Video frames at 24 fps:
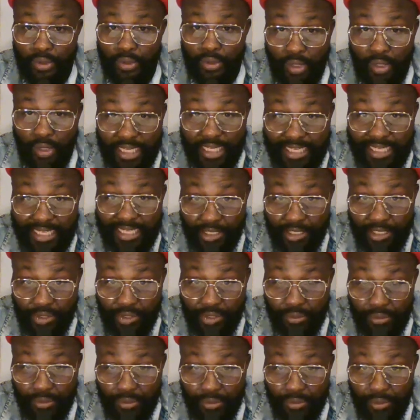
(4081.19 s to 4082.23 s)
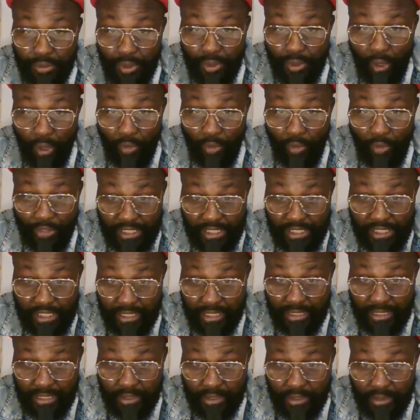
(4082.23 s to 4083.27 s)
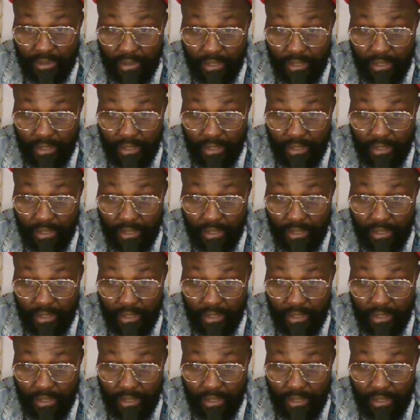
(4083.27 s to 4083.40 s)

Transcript: lead counsel on this case.